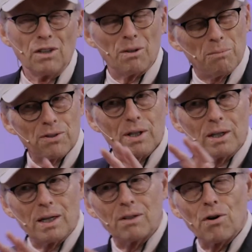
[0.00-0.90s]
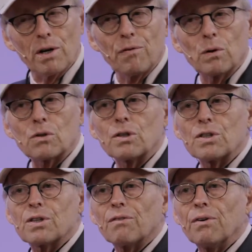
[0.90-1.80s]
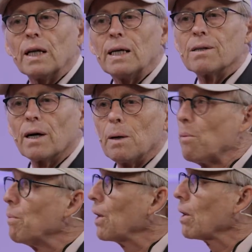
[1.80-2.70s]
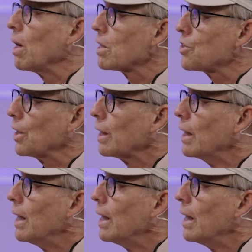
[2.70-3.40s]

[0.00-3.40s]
So I'm just going to try to focus on the stuff related to hyperbaric oxygen.